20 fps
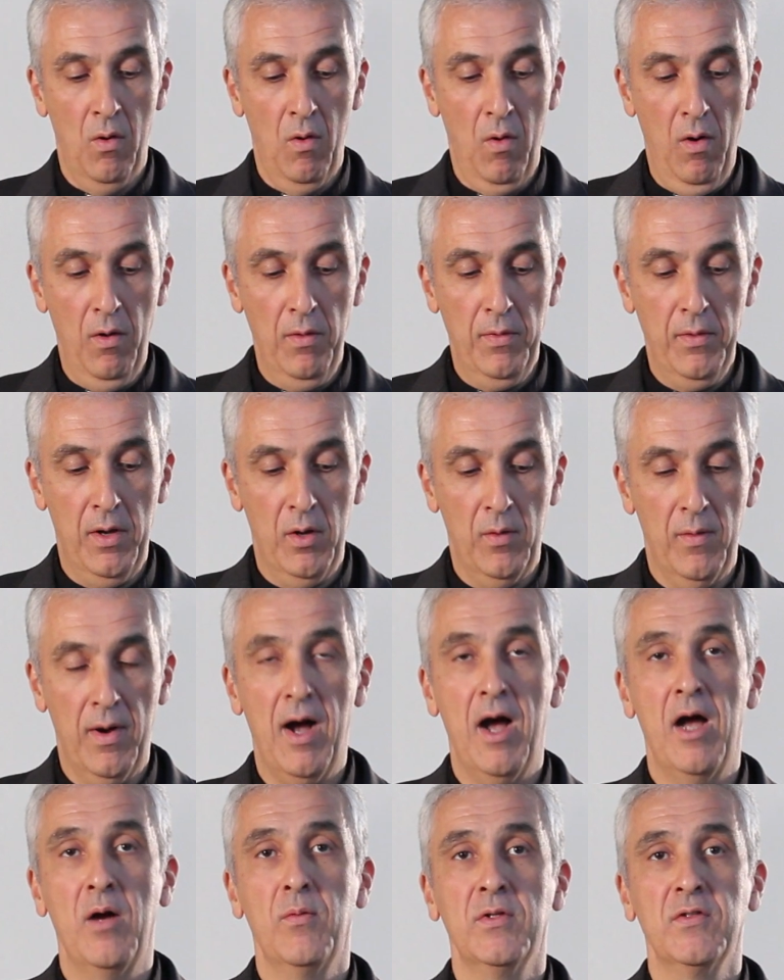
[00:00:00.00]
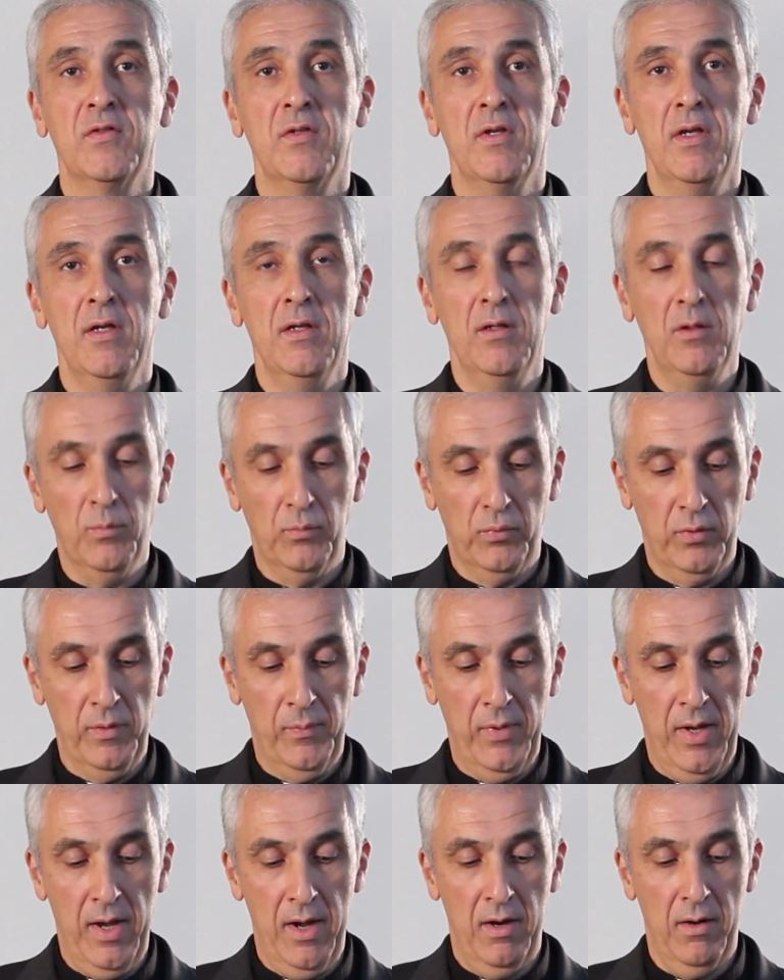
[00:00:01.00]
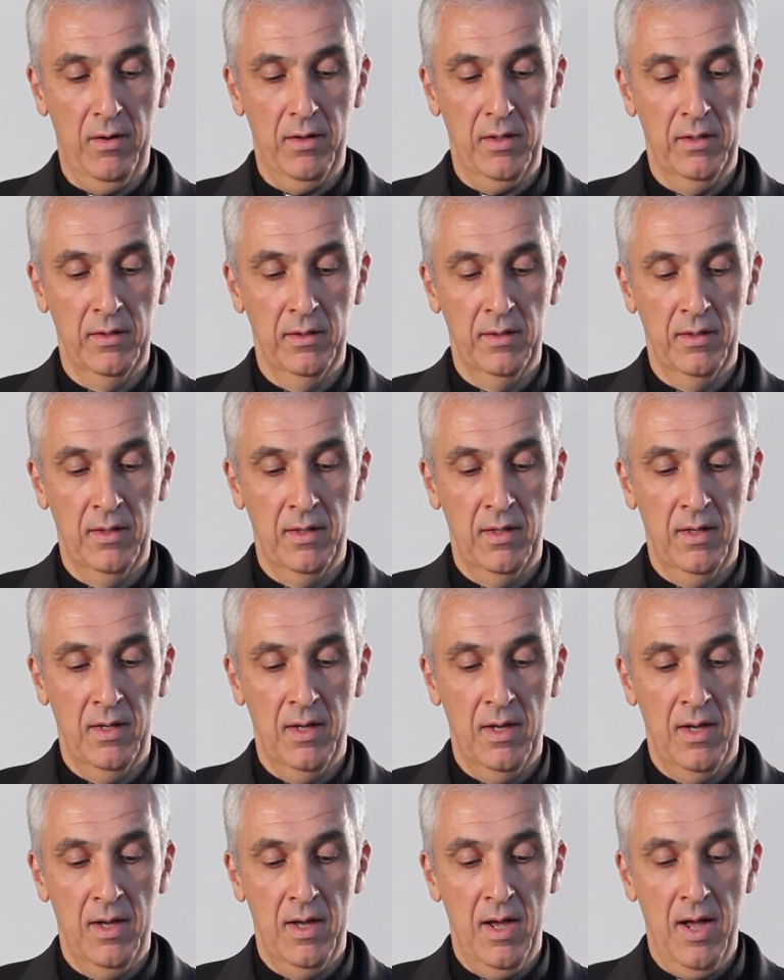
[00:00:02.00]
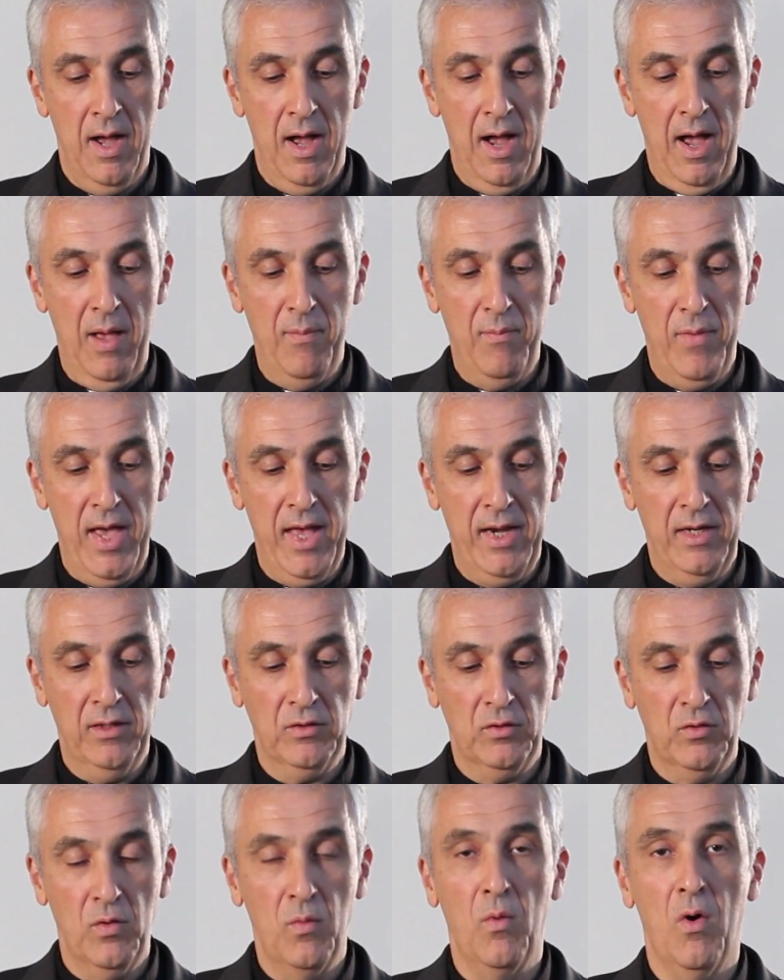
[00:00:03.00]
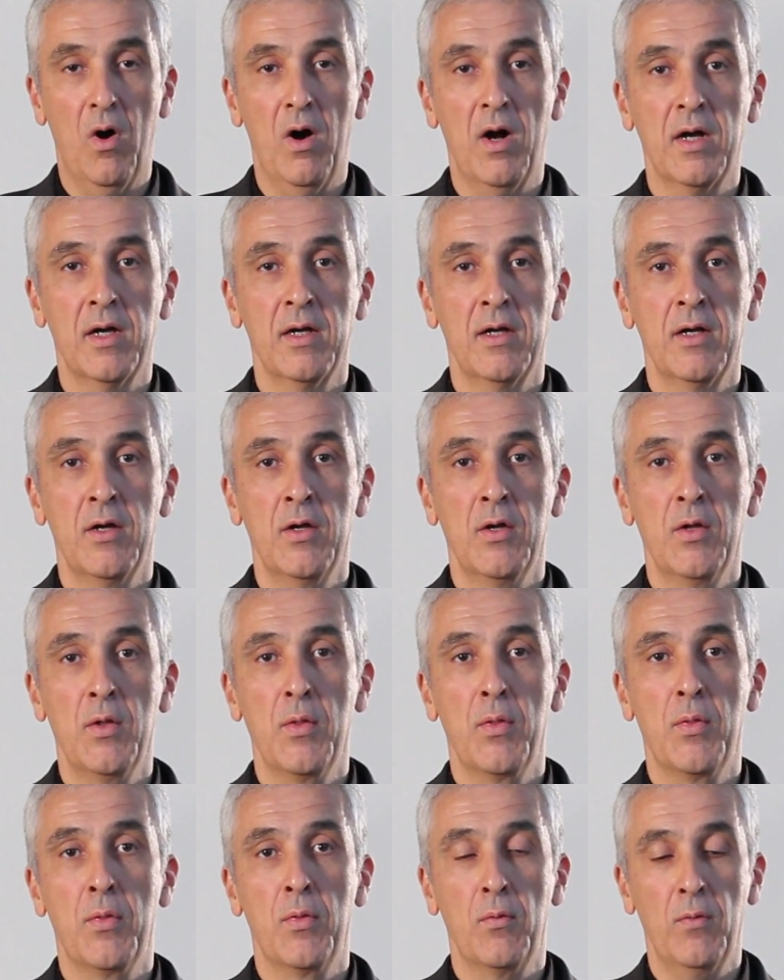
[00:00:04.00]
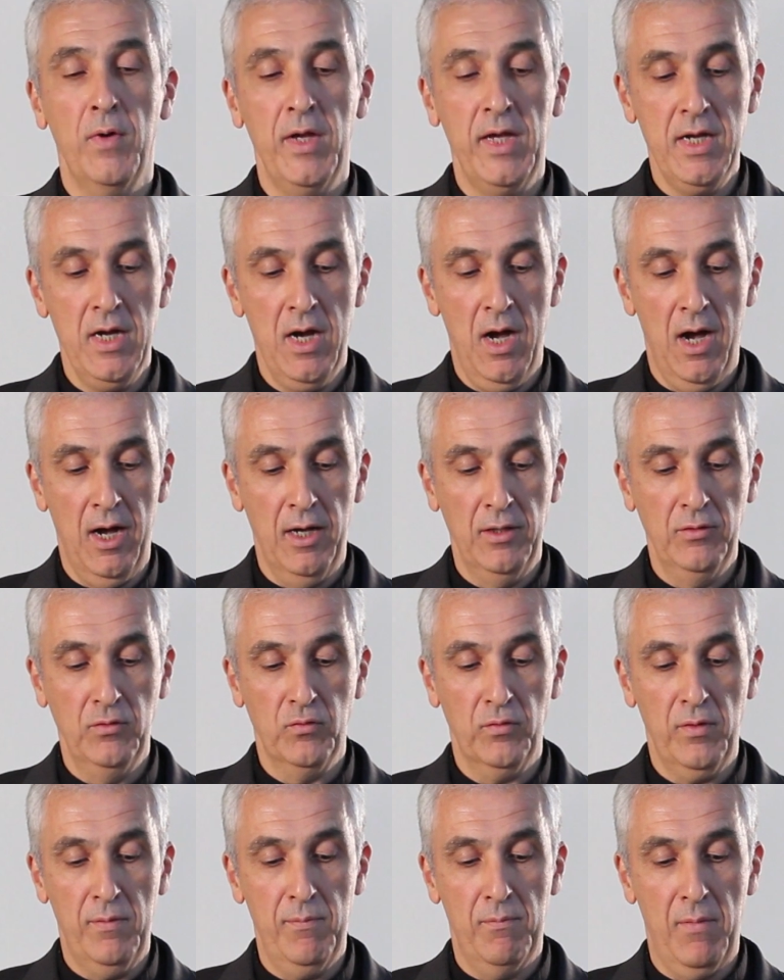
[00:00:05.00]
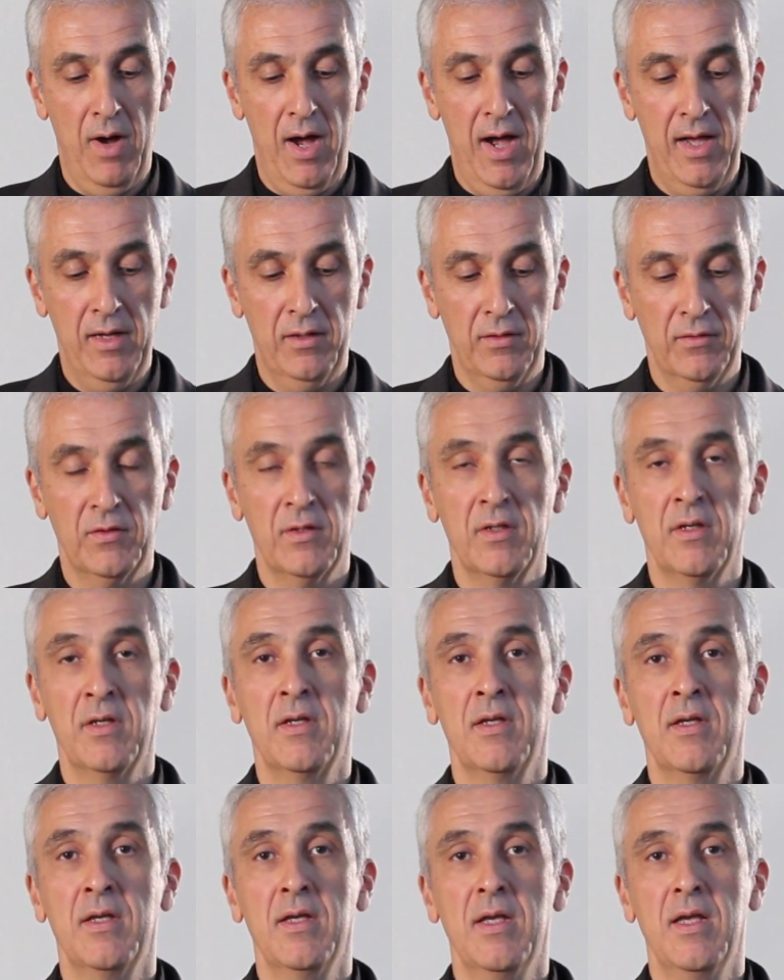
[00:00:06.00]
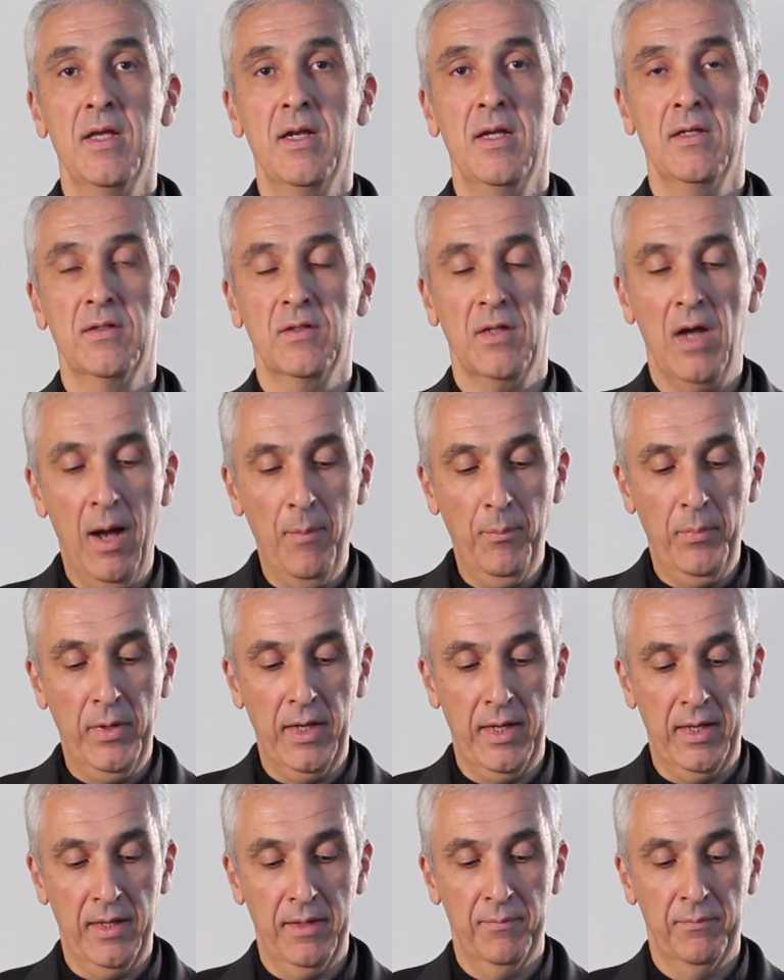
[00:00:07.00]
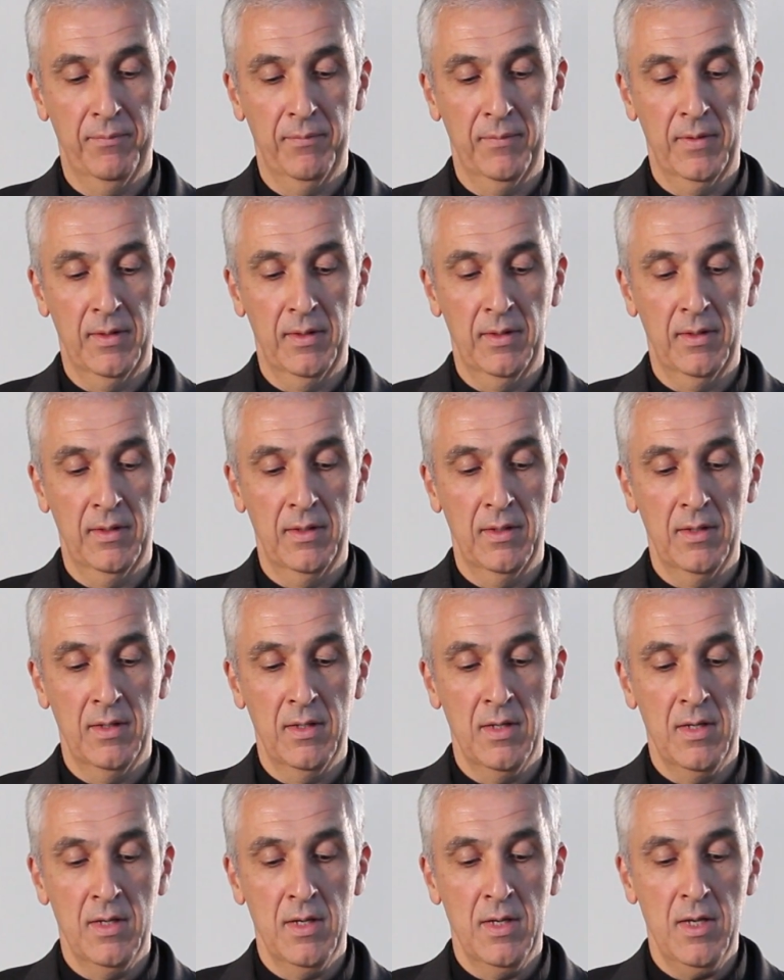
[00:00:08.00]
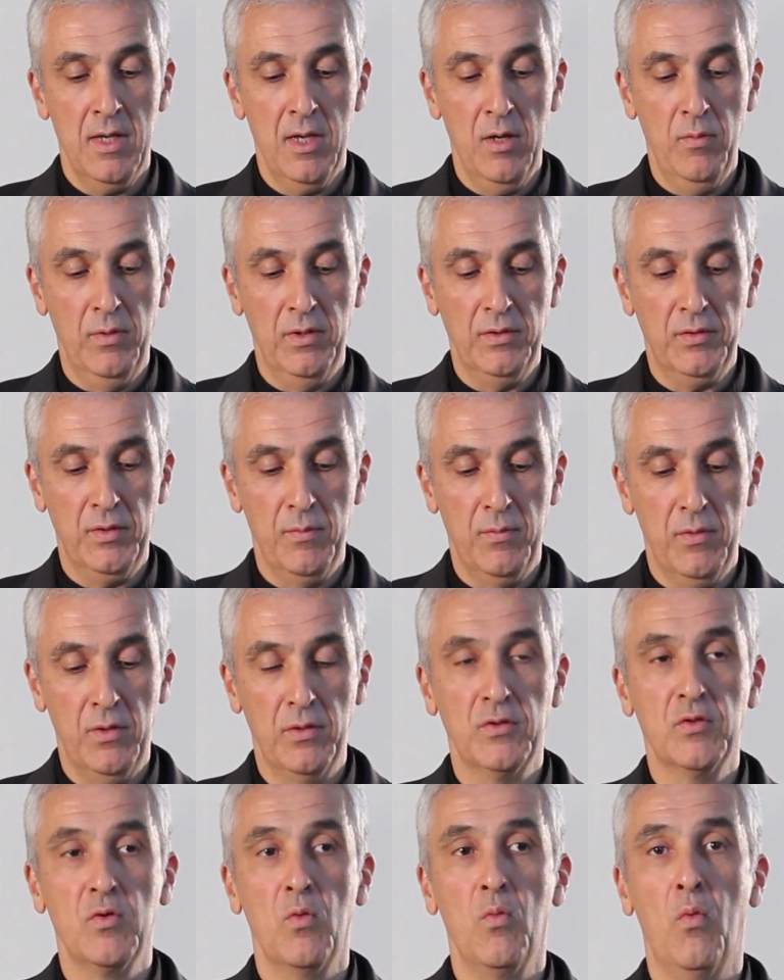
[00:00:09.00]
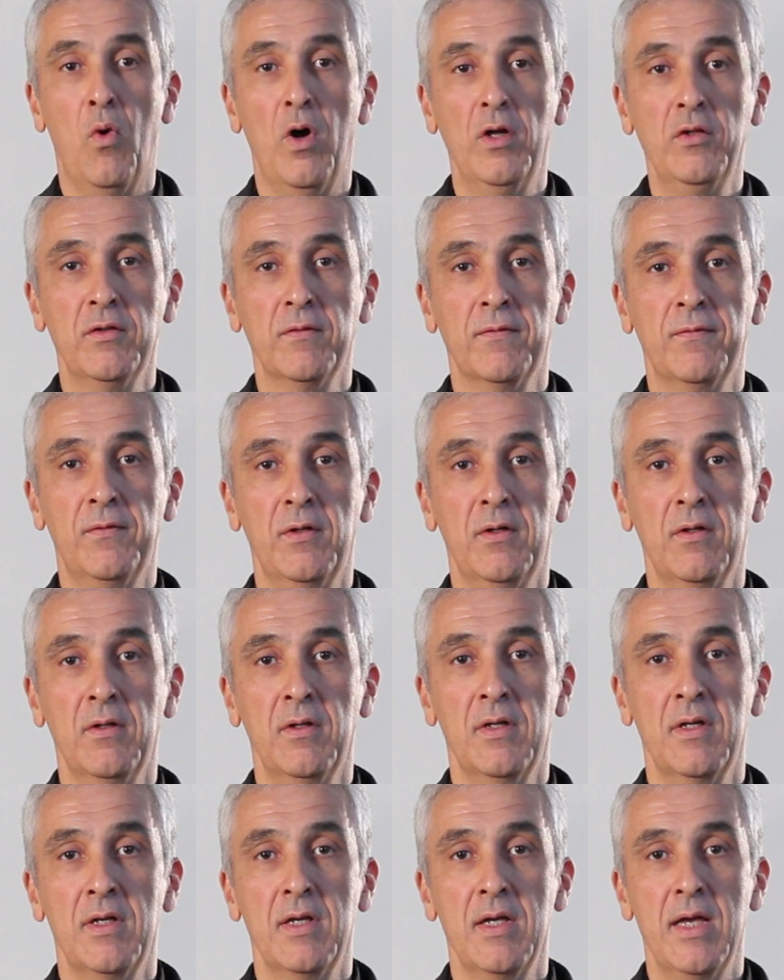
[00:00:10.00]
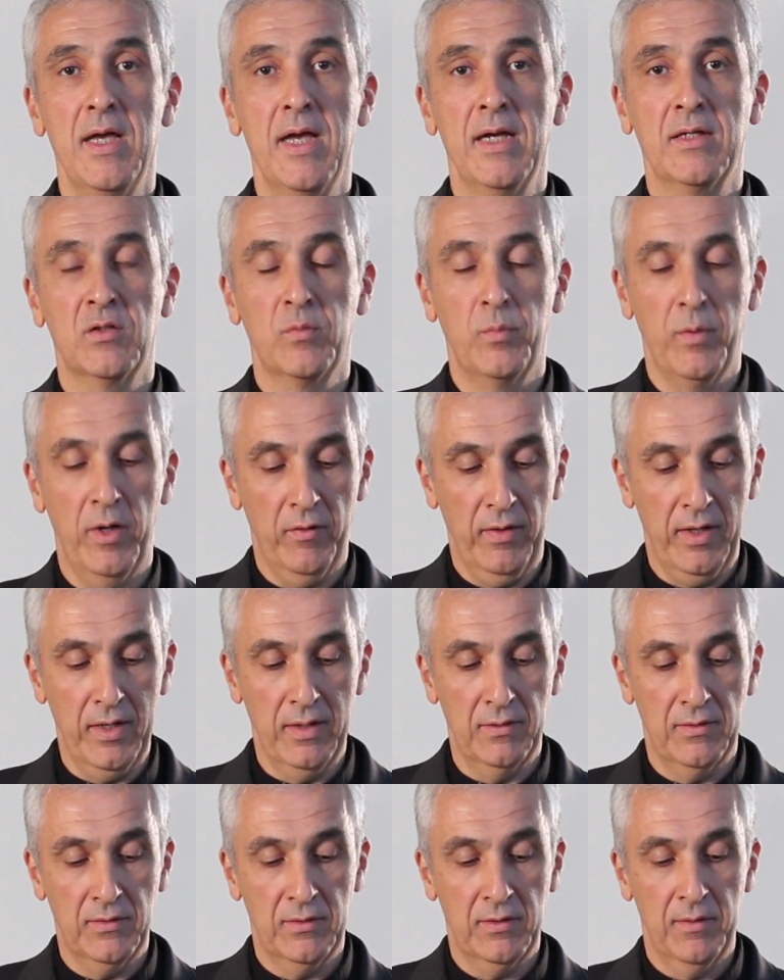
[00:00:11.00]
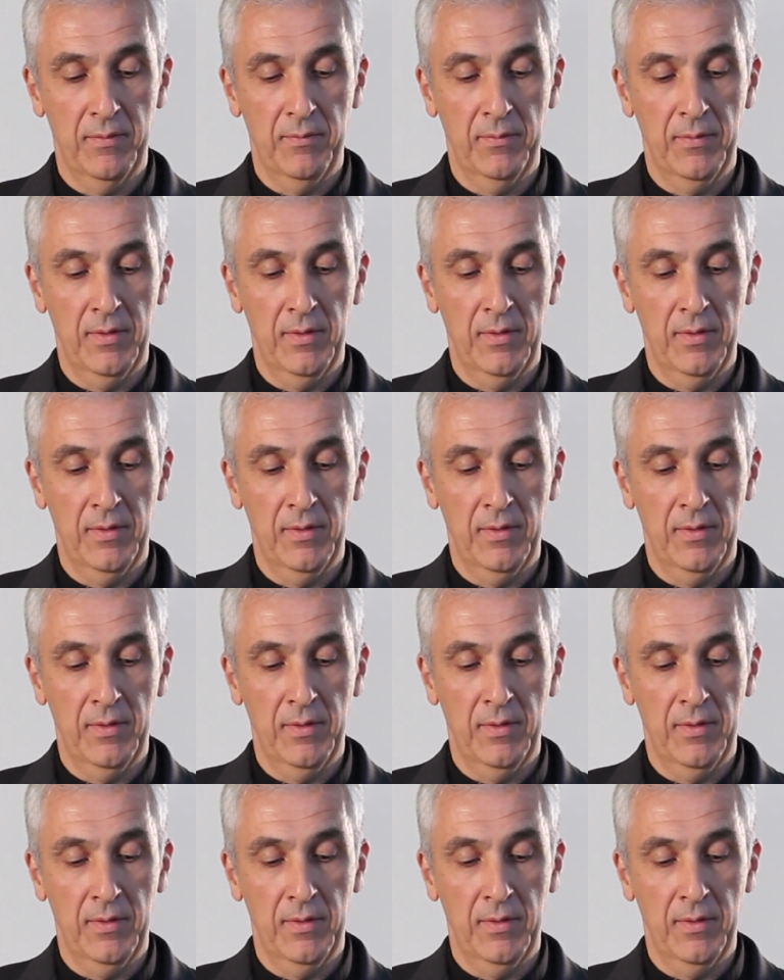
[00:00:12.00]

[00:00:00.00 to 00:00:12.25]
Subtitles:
Although I was ill-prepared, I managed to walk 300 miles in His company. It was the most wonderful experience.